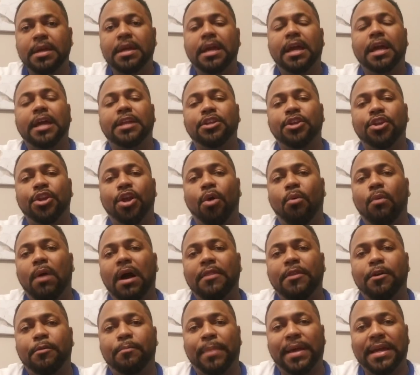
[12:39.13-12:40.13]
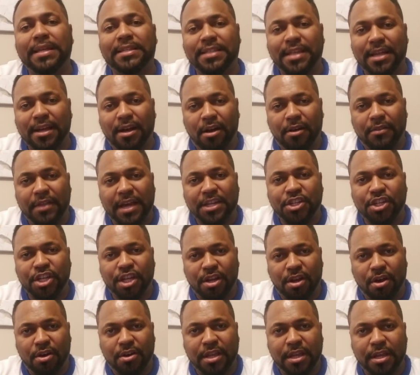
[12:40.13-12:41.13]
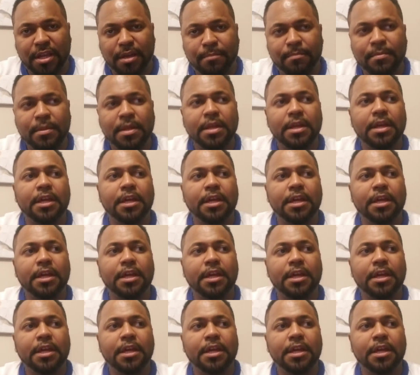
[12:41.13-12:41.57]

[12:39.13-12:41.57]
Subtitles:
And you know why they're basing all that shit on him?